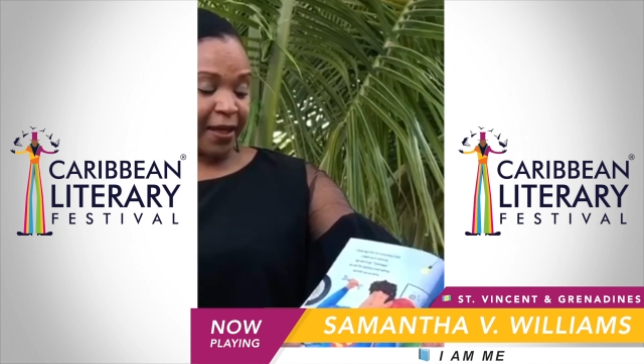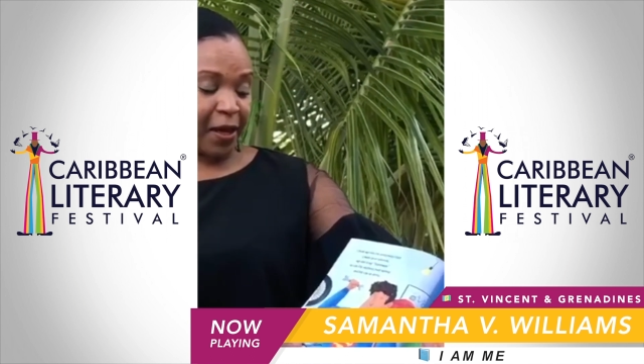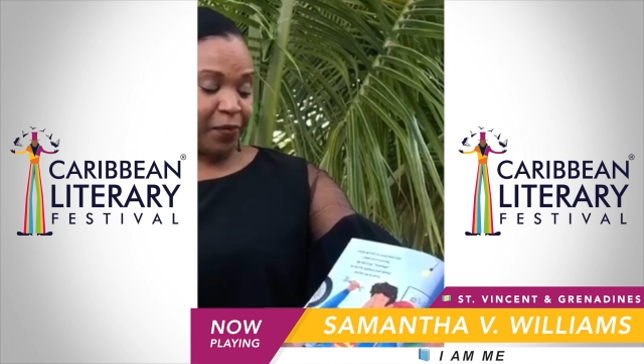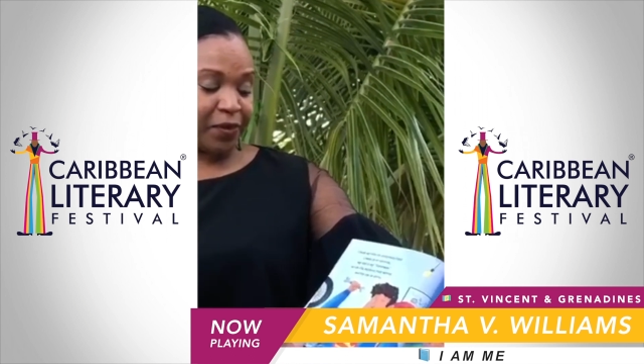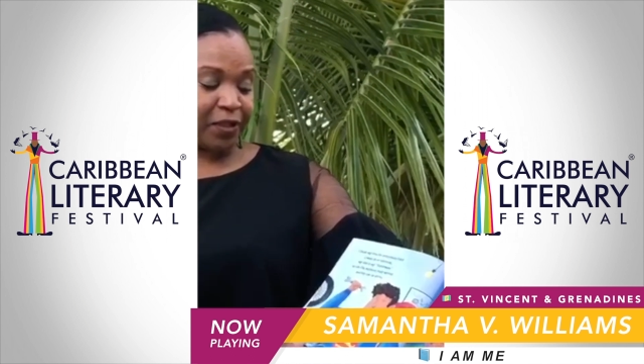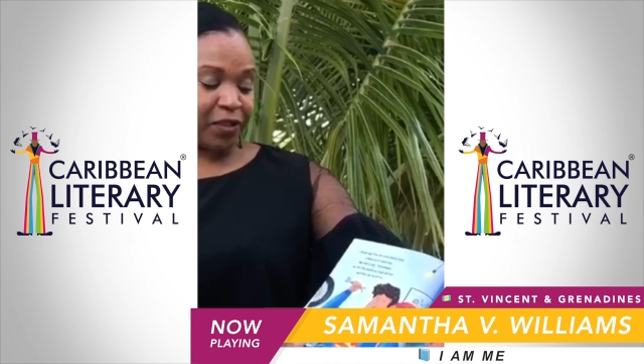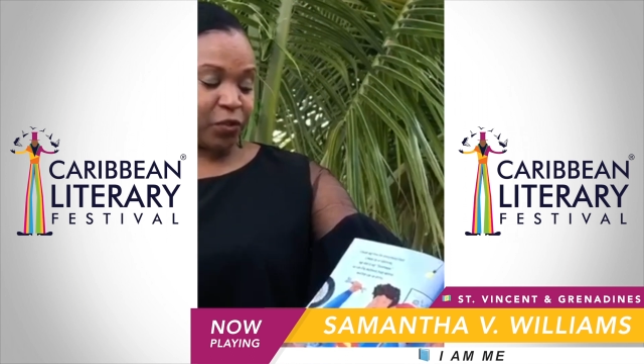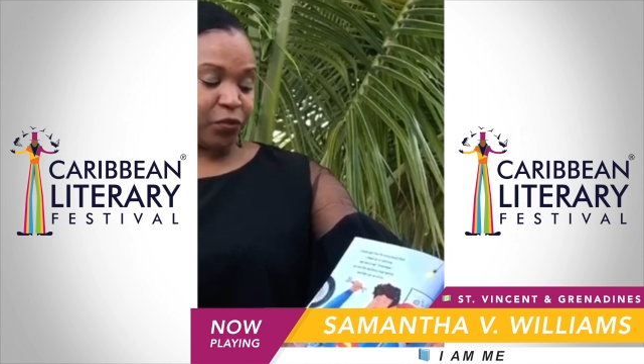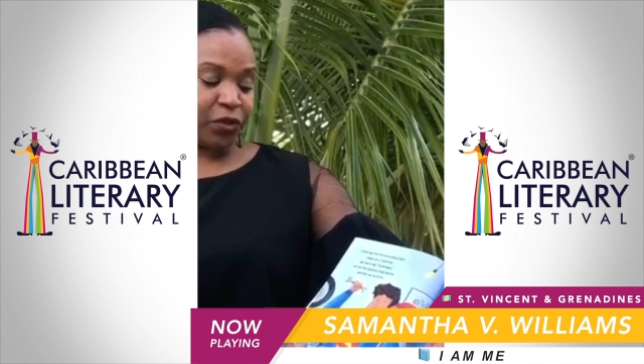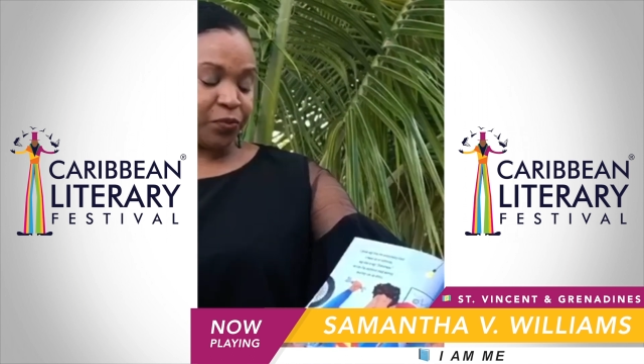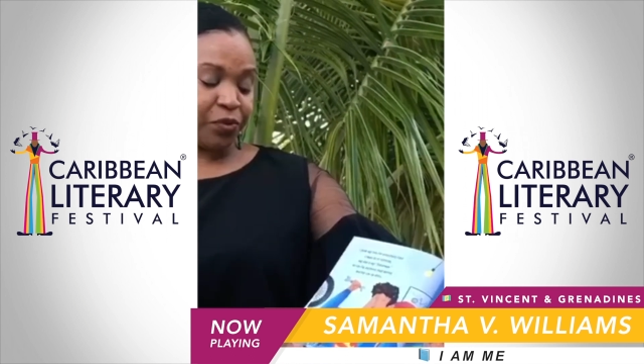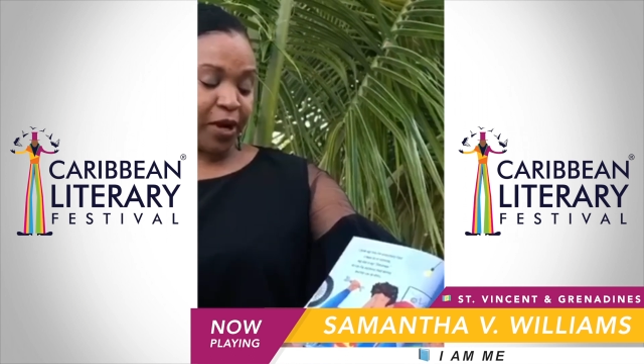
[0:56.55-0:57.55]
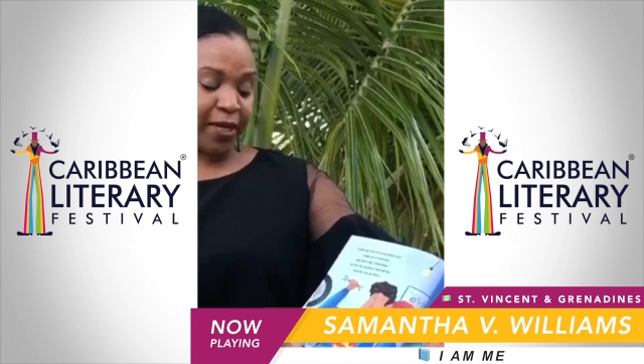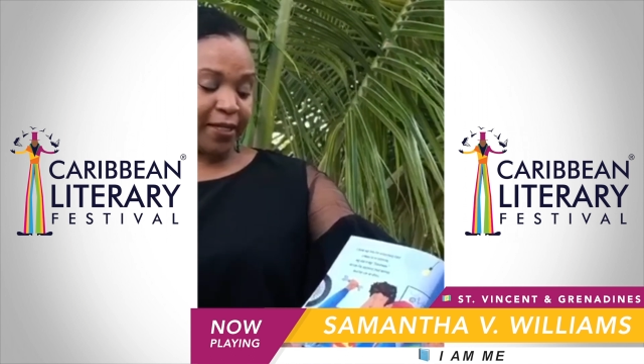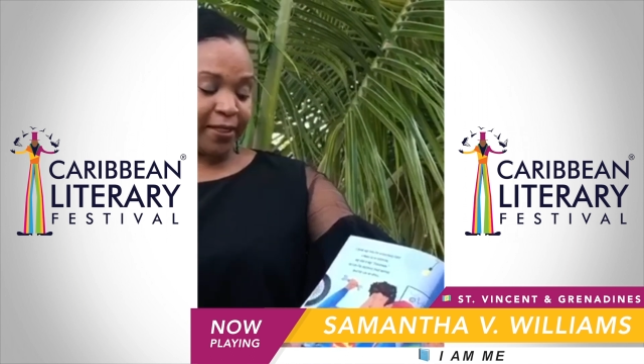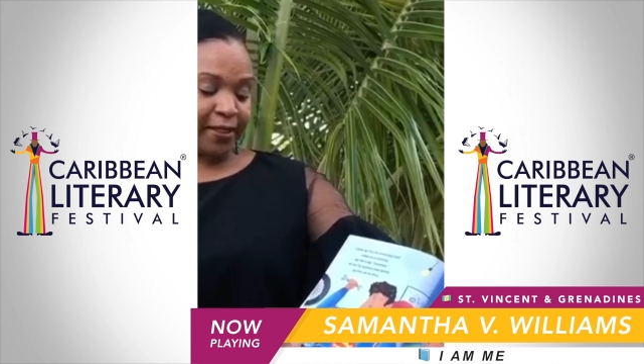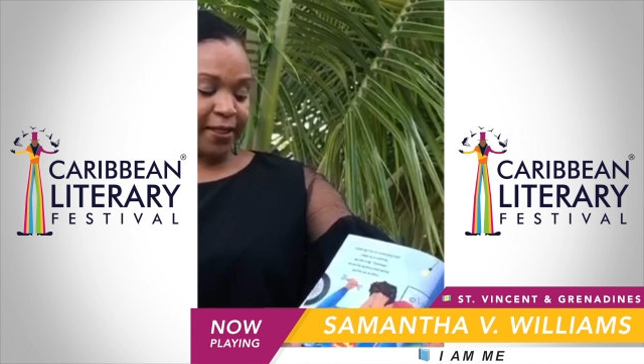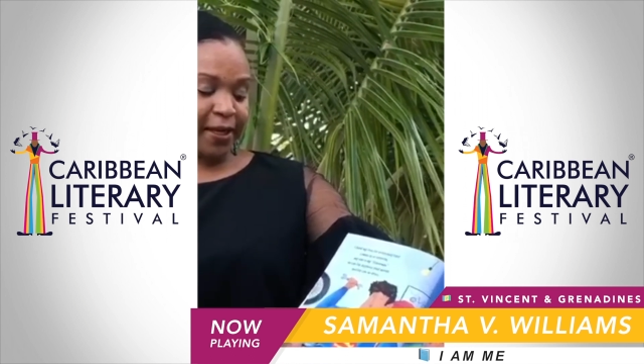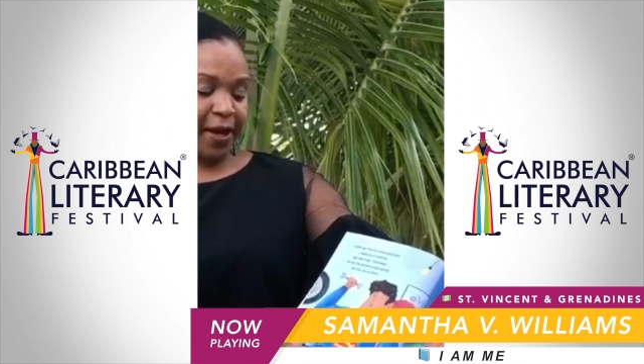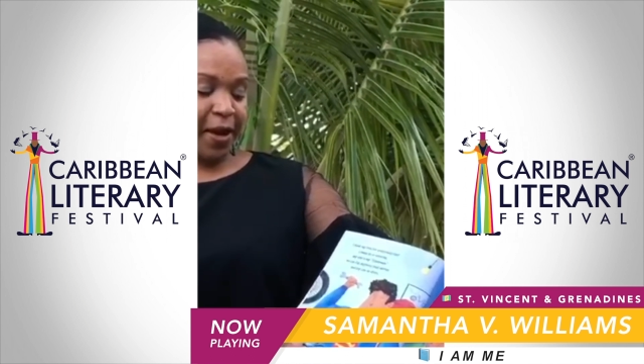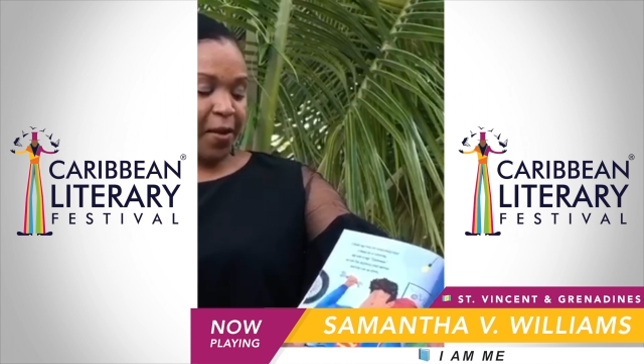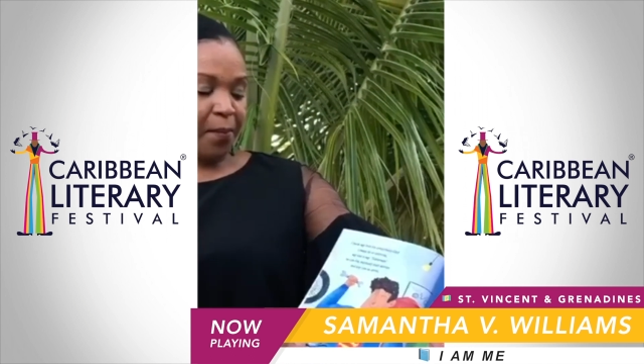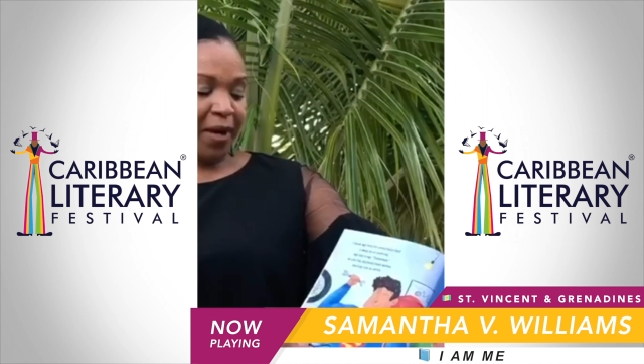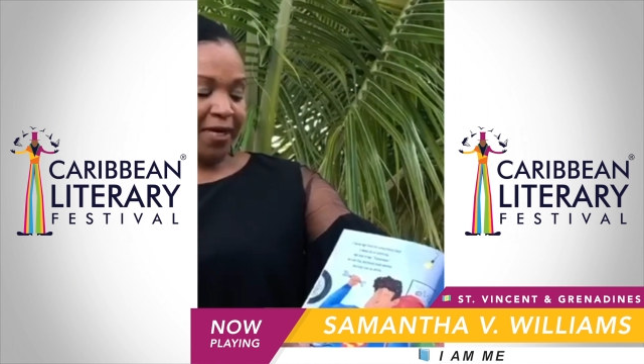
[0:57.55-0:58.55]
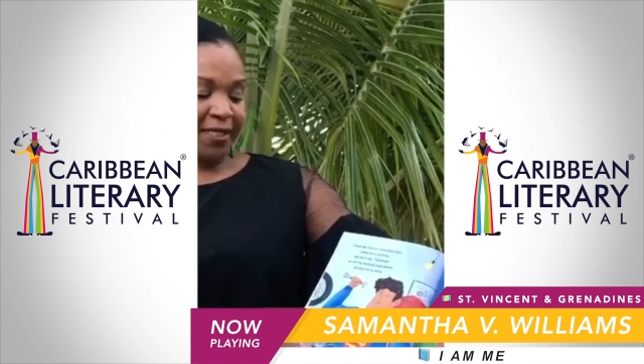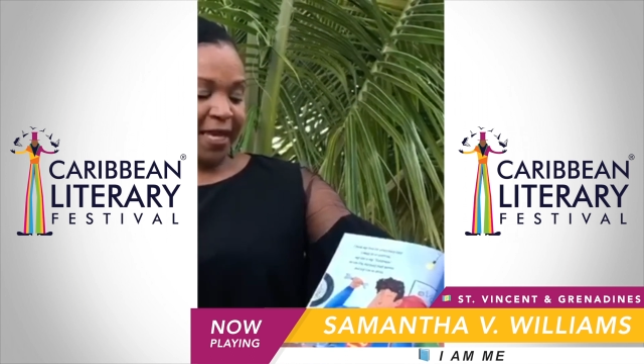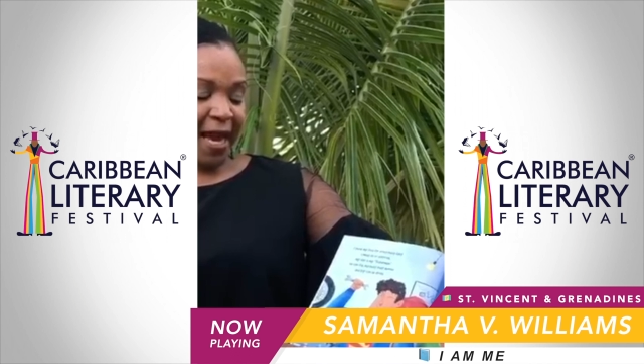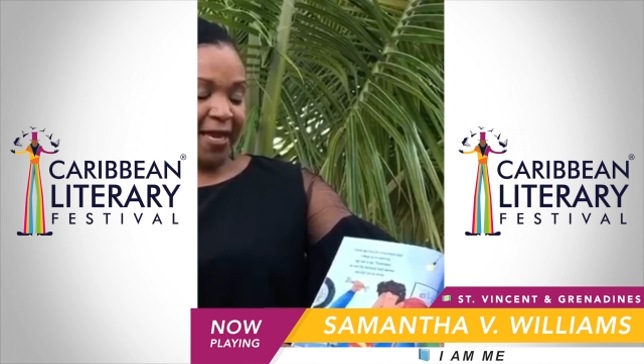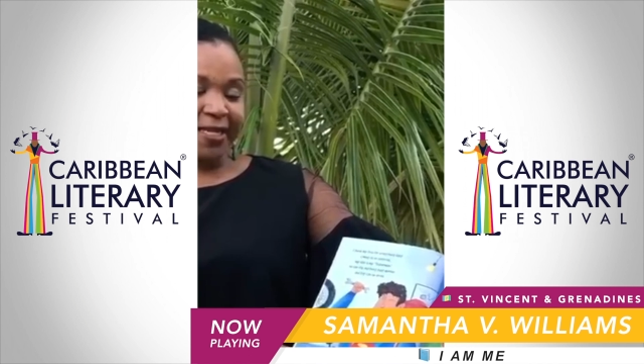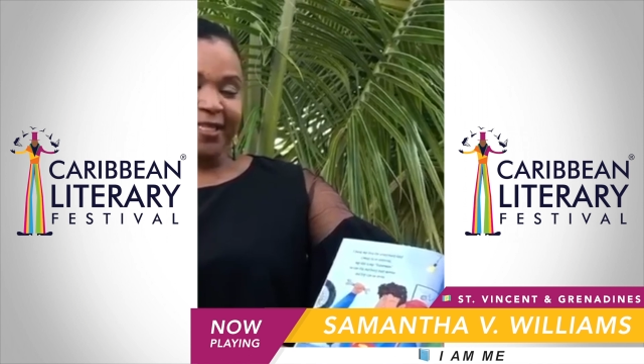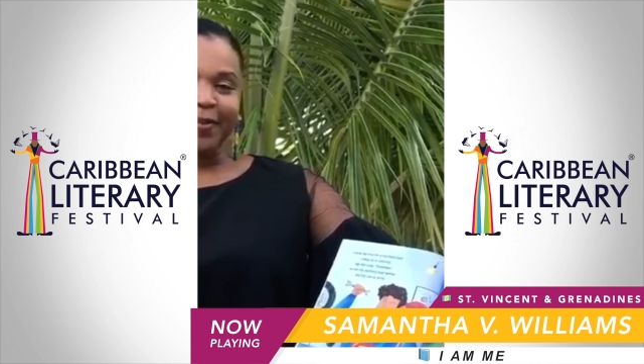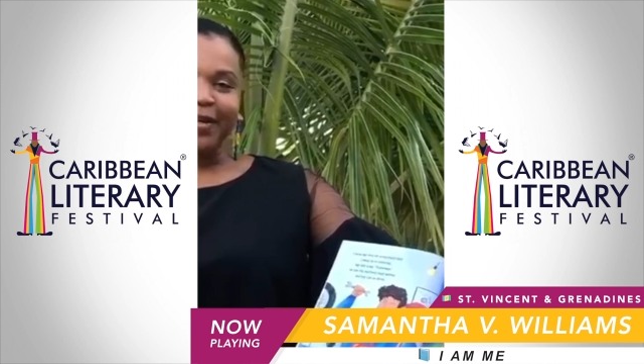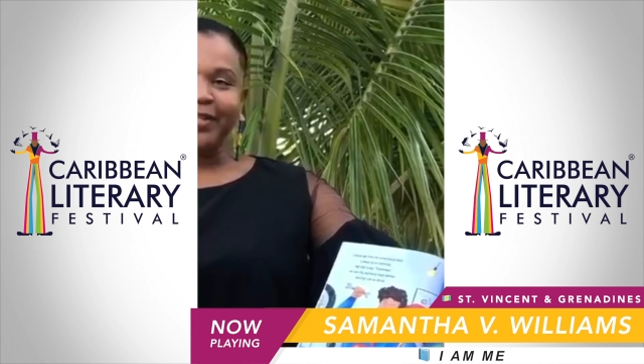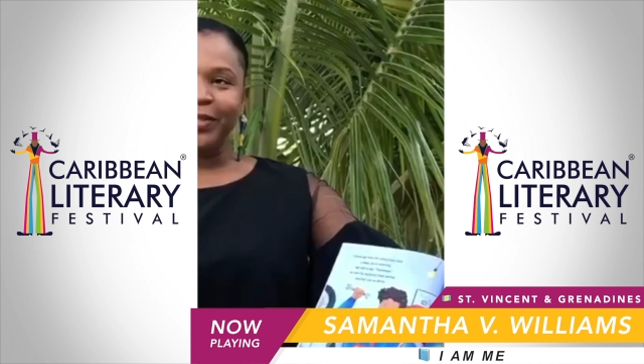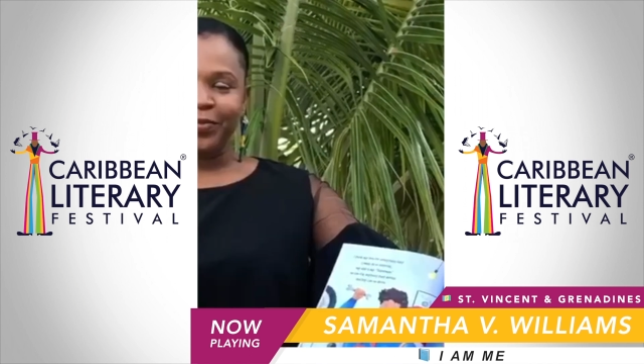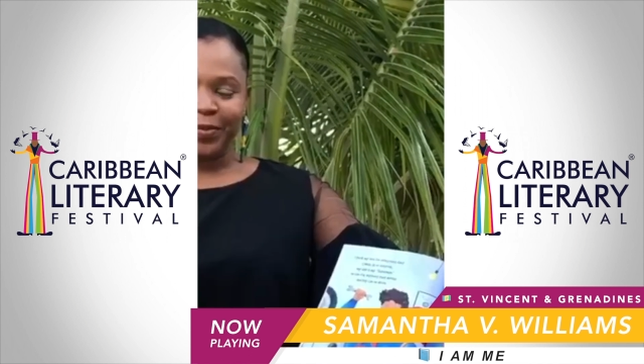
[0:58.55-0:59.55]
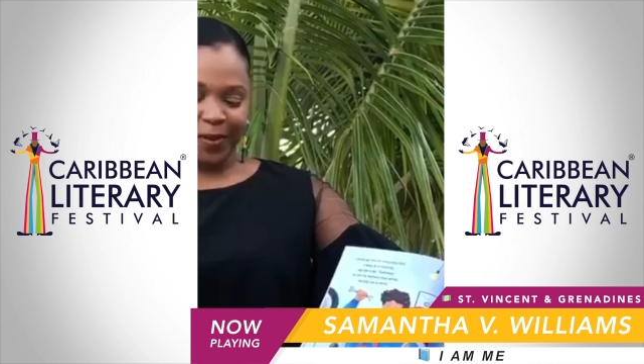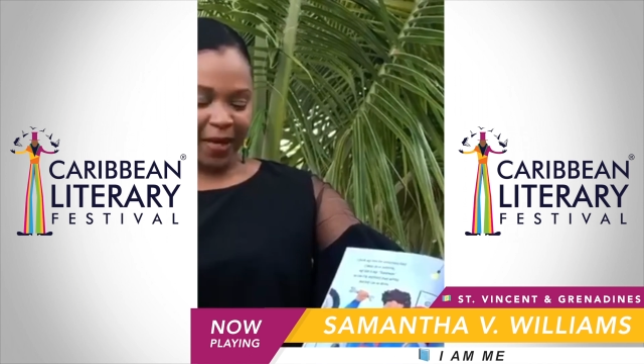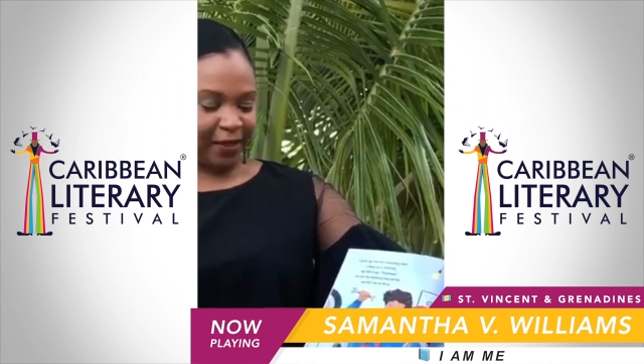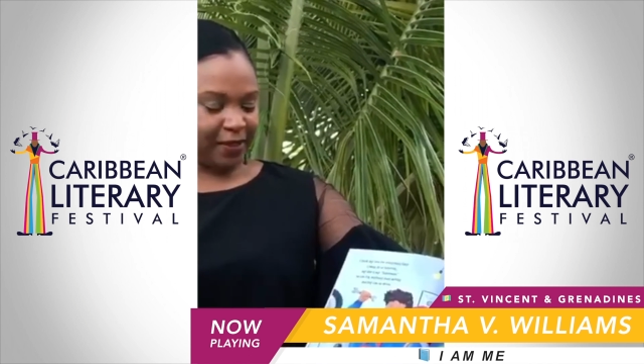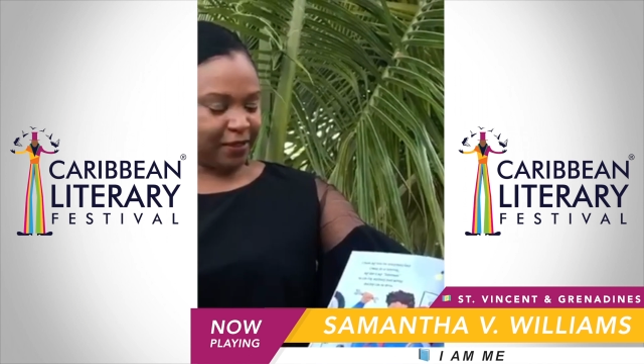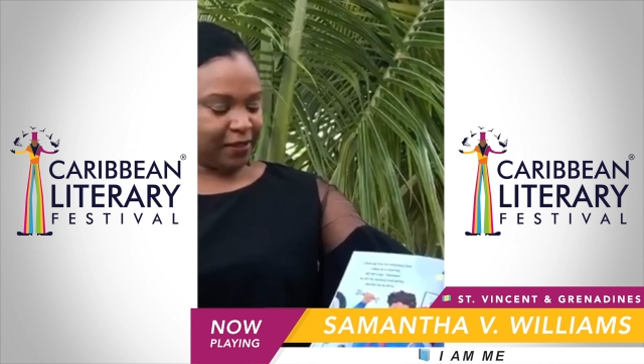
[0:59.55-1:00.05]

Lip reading: comes as no surprise. My dad is my Superman.